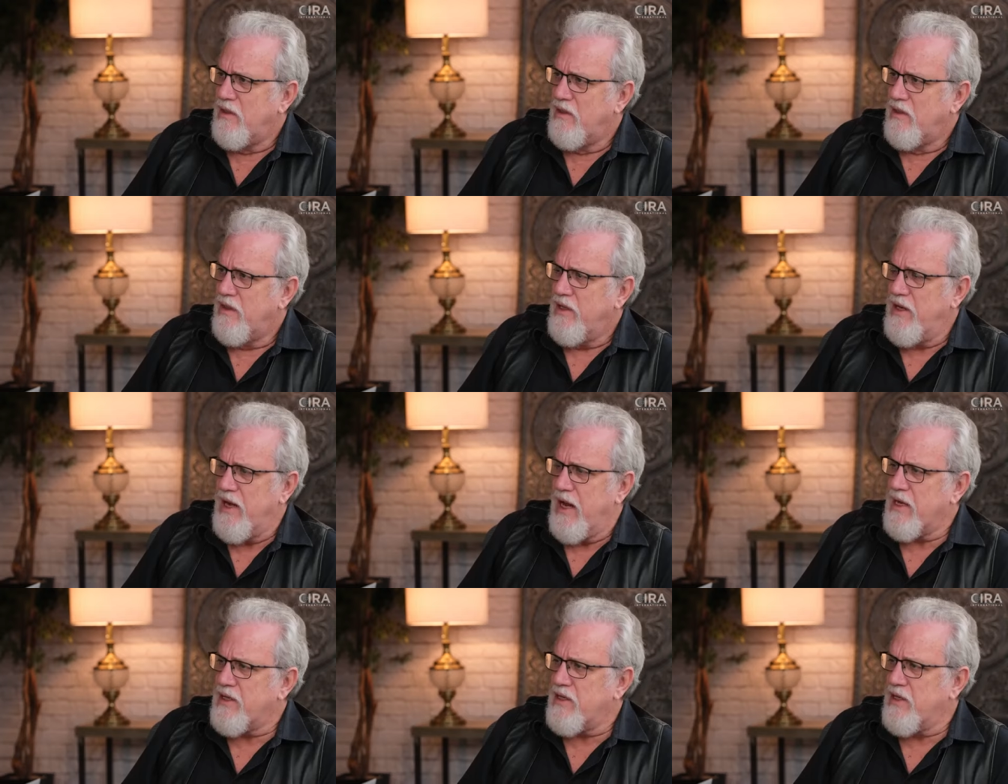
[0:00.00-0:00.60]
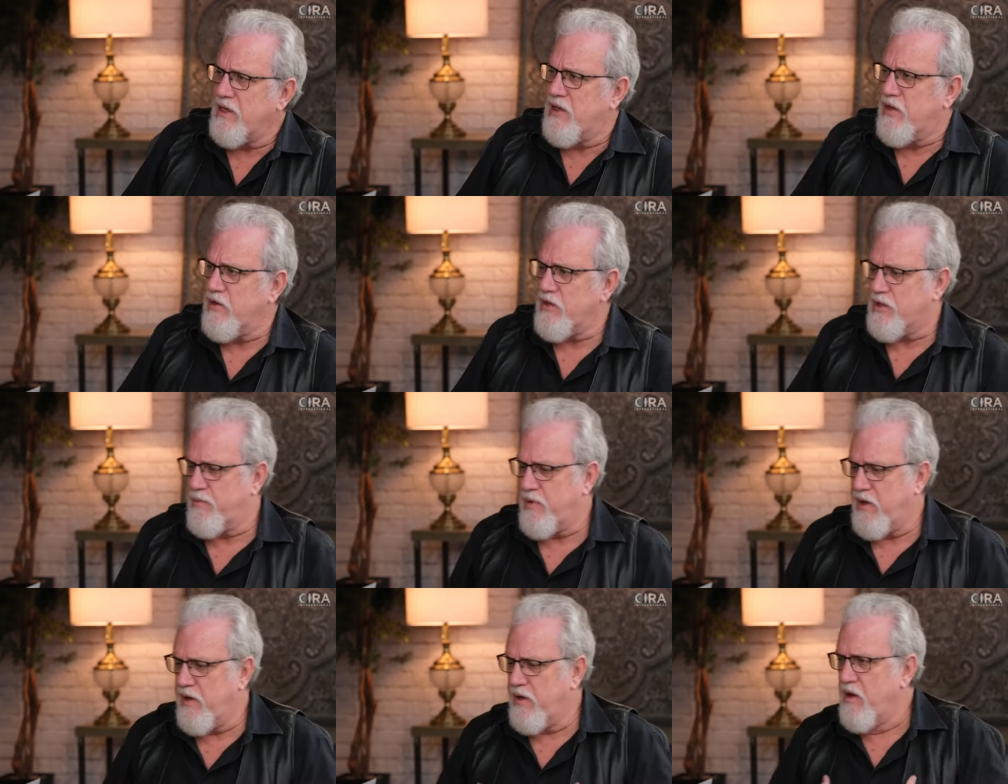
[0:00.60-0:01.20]
He
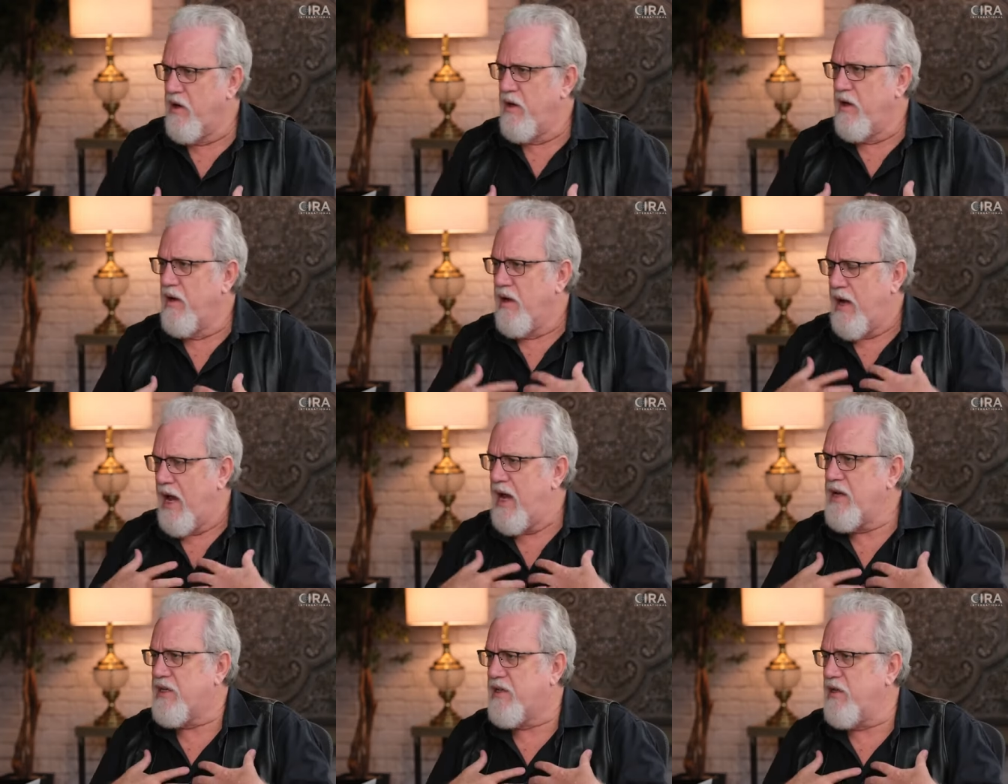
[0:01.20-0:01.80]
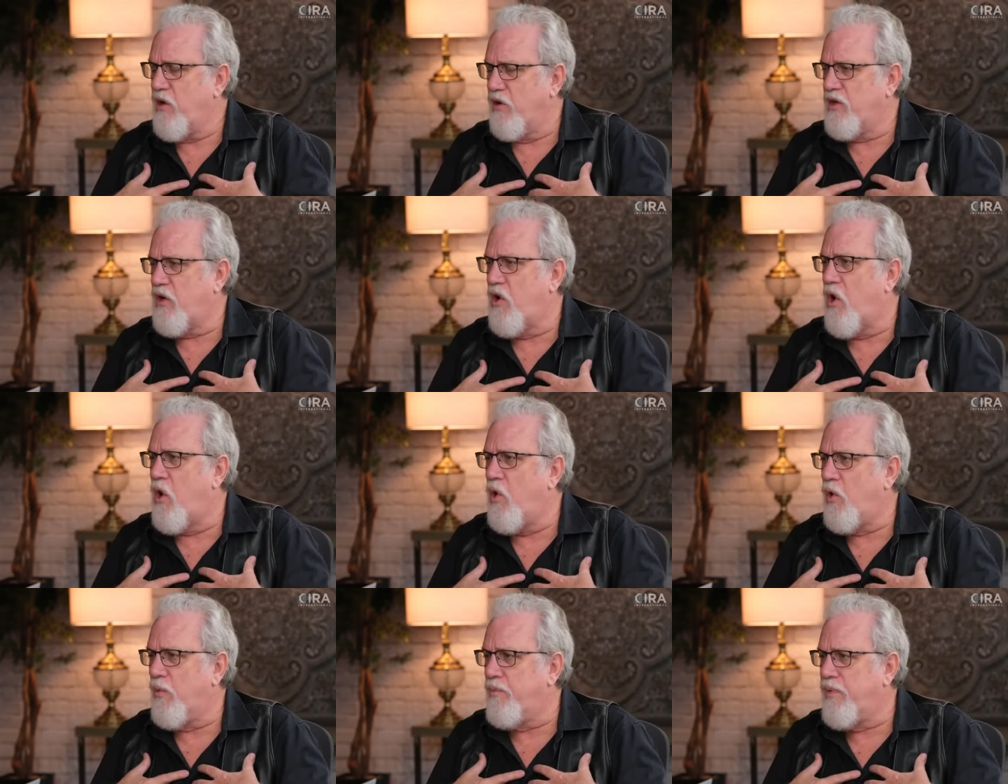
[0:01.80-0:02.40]
executes, has
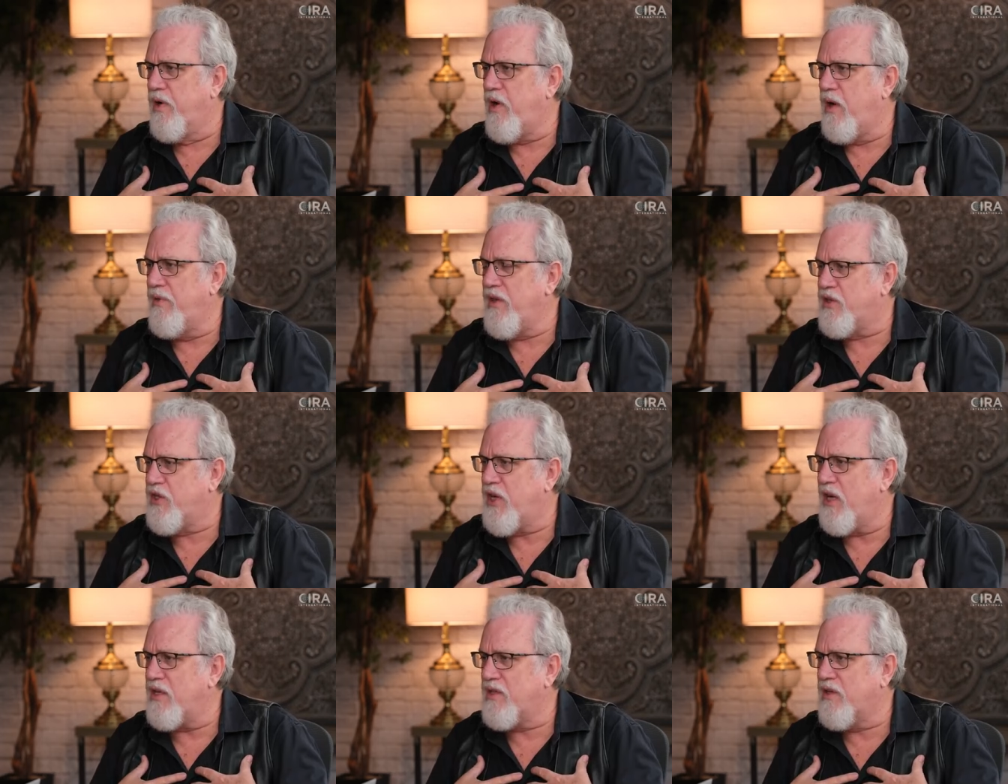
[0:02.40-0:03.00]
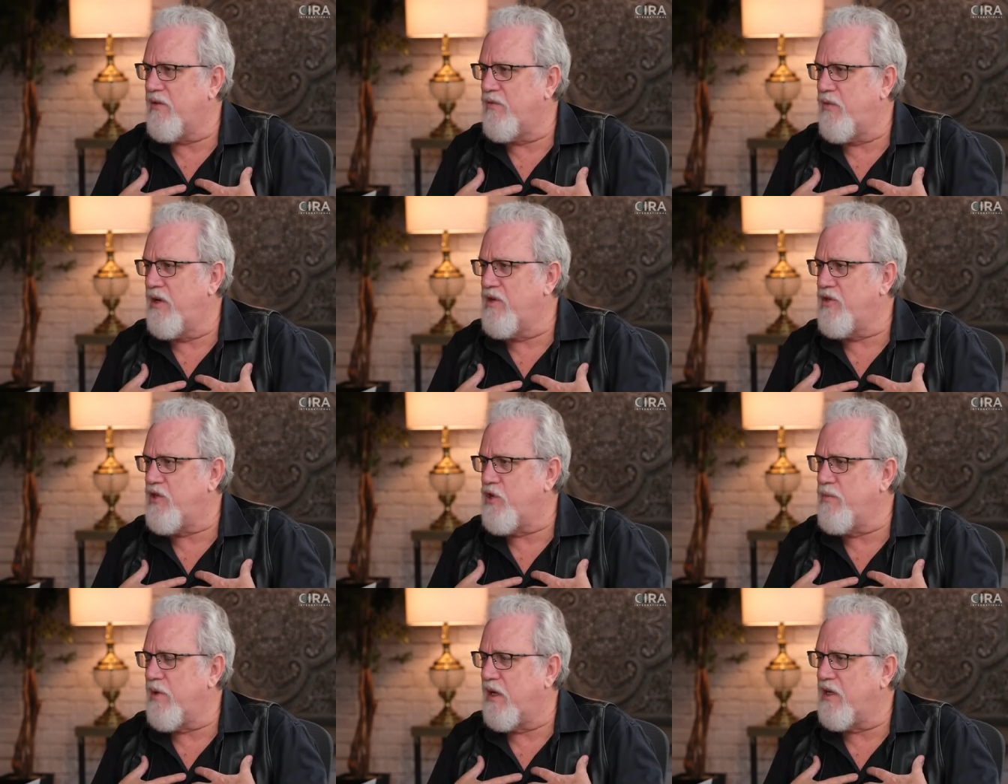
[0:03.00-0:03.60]
coal put on the chest of one
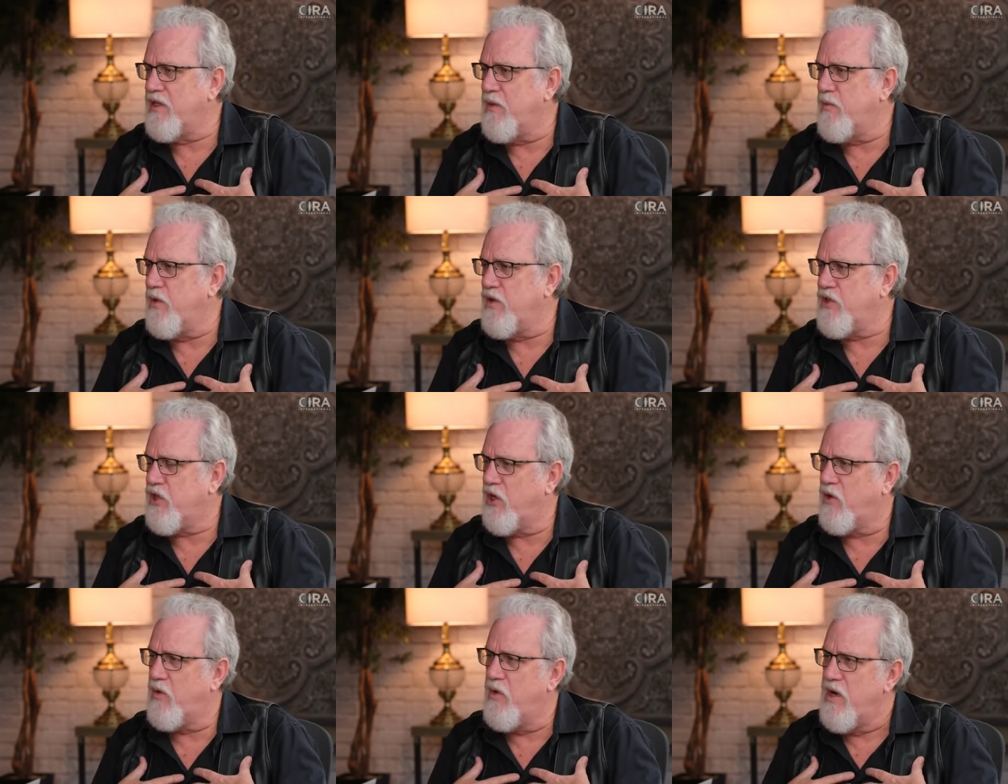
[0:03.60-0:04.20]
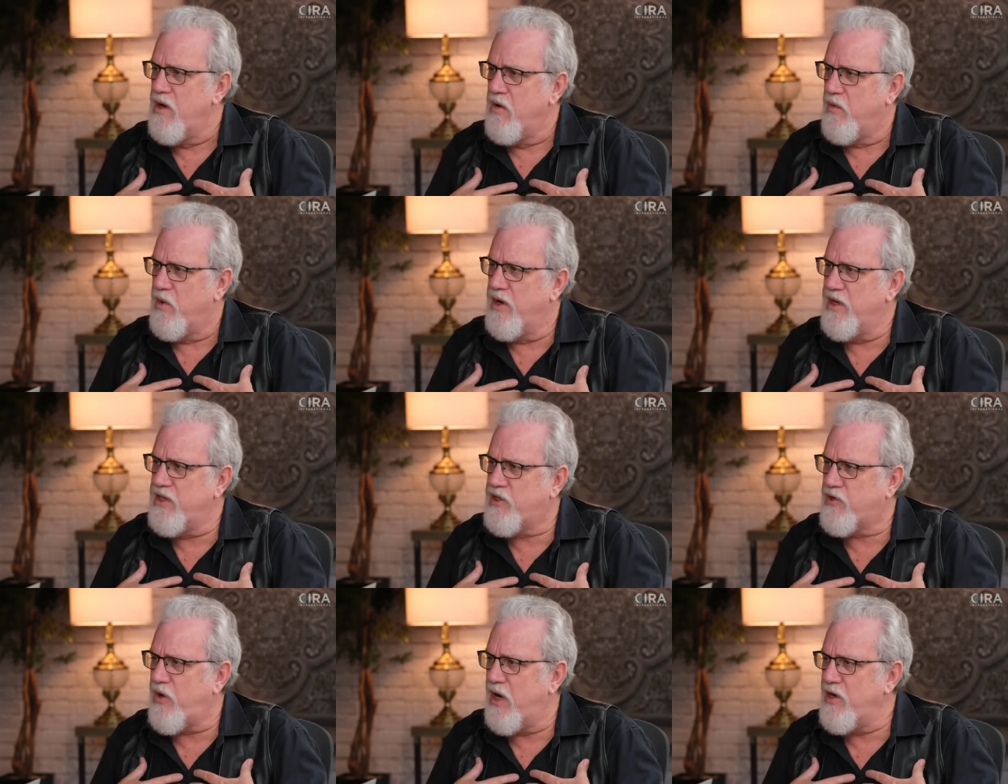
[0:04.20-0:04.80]
Jew because he wouldn't show where
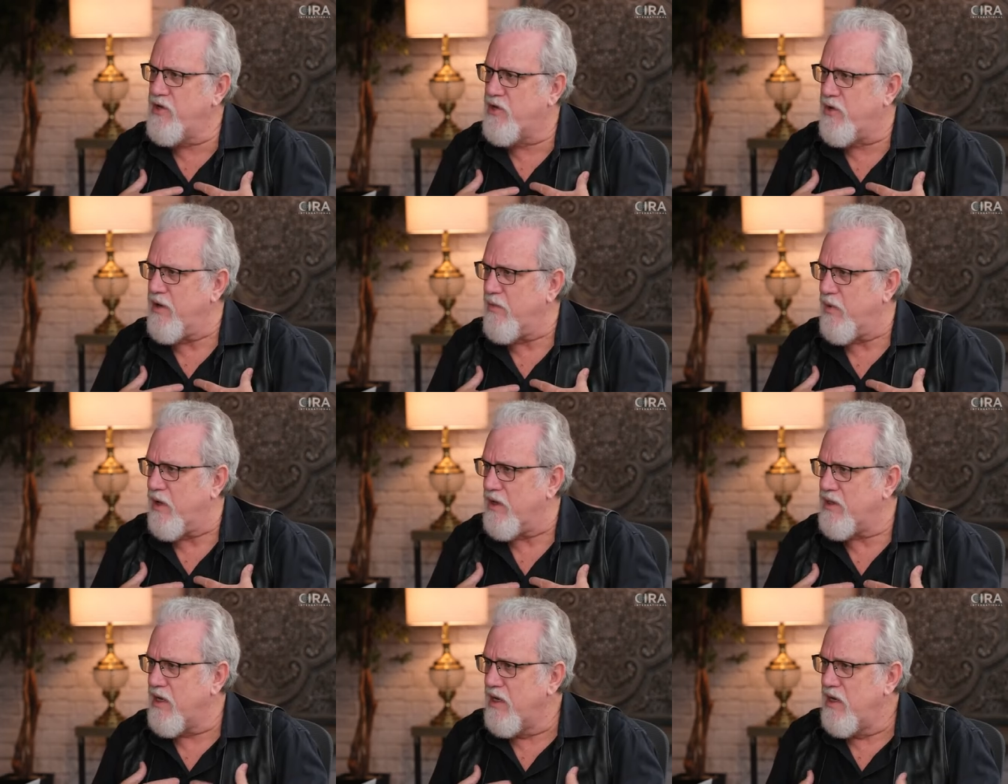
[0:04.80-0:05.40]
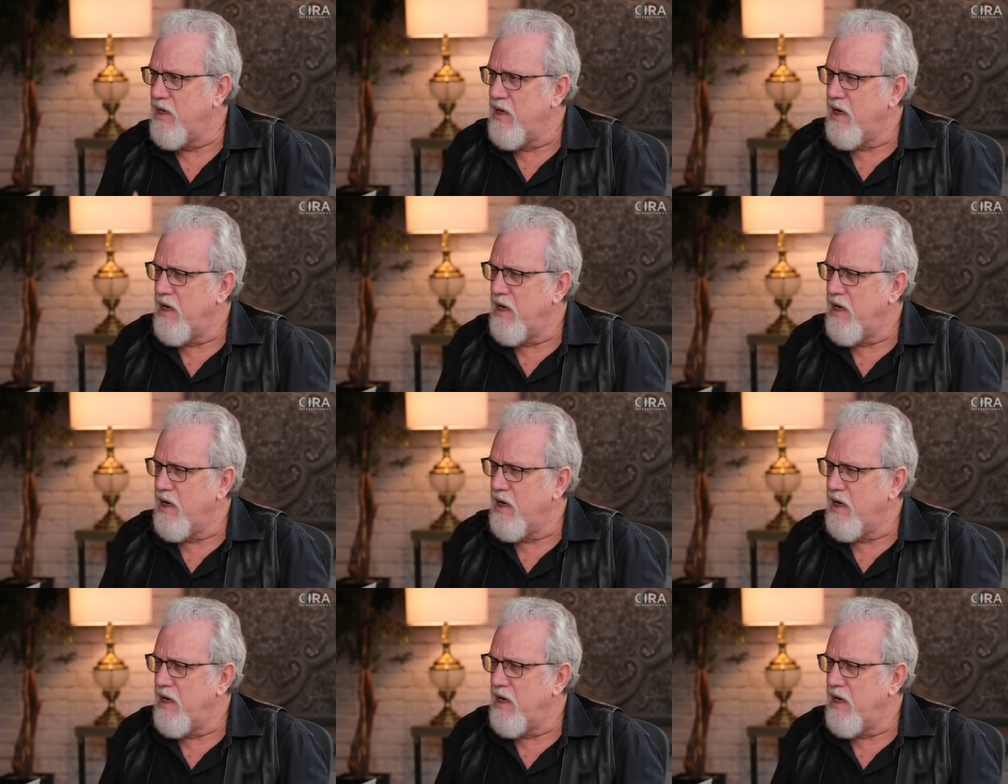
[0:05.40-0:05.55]
his treasury was.